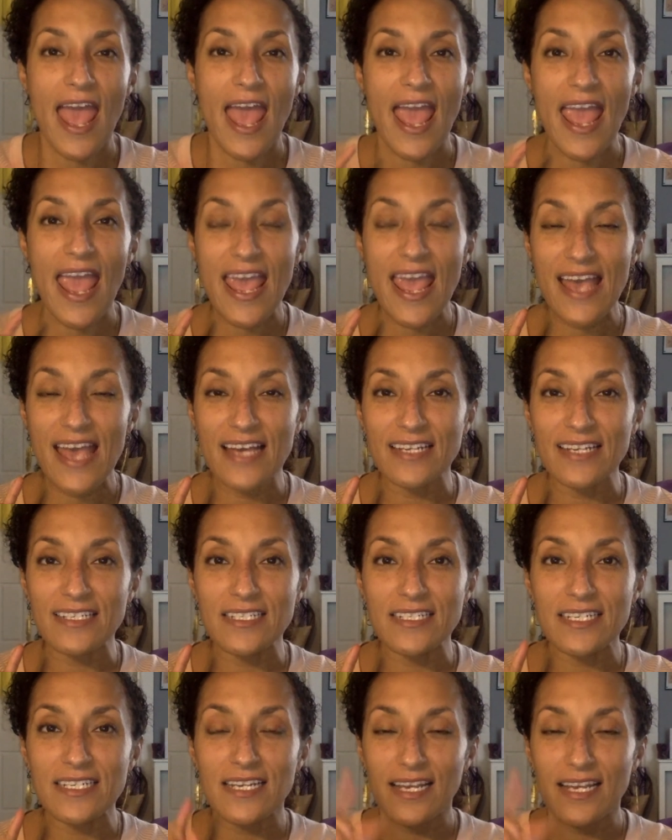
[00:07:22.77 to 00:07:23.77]

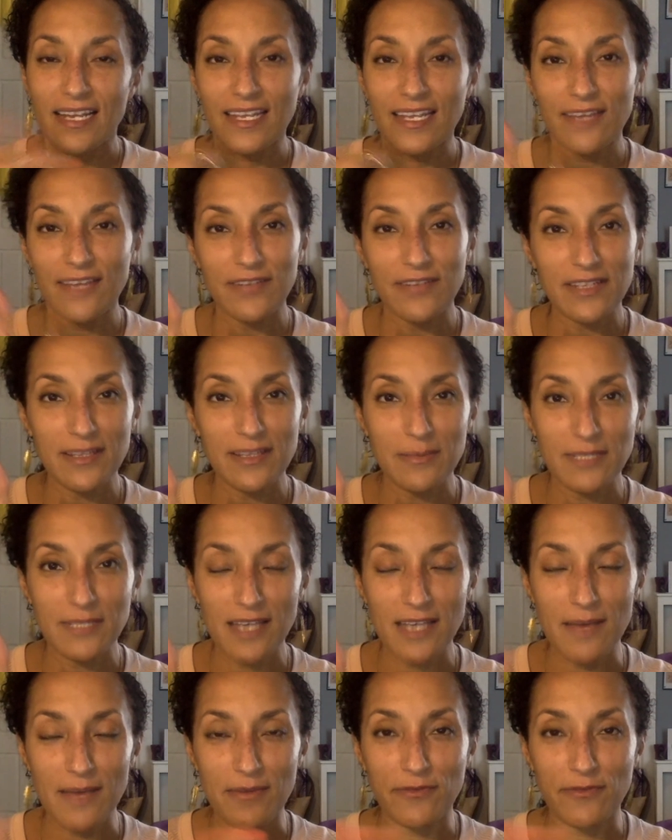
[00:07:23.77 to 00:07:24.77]
And give it a thumbs
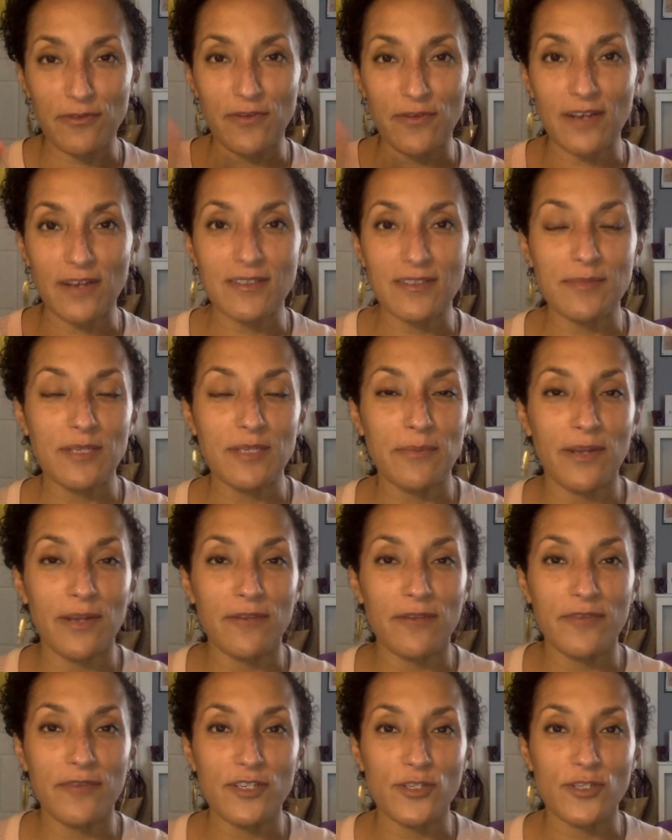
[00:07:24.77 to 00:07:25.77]
up if you found something
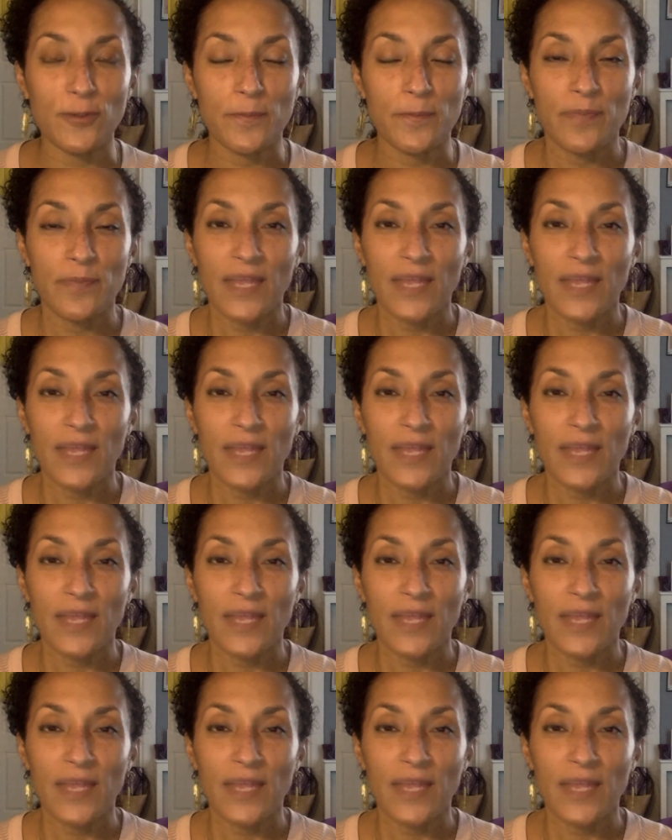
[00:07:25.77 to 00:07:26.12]
beneficial.